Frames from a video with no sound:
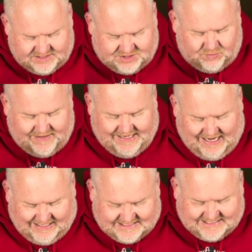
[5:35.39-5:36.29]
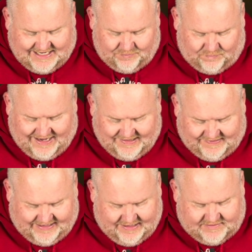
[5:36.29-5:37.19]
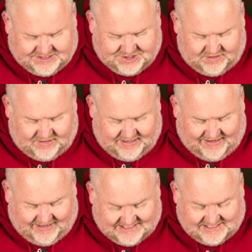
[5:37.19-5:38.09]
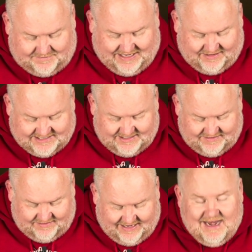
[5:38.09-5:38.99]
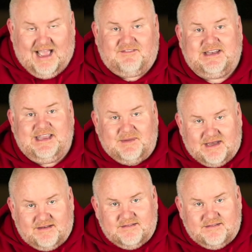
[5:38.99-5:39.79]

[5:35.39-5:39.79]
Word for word: Do we not say rightly that you're a Samaritan and have a demon?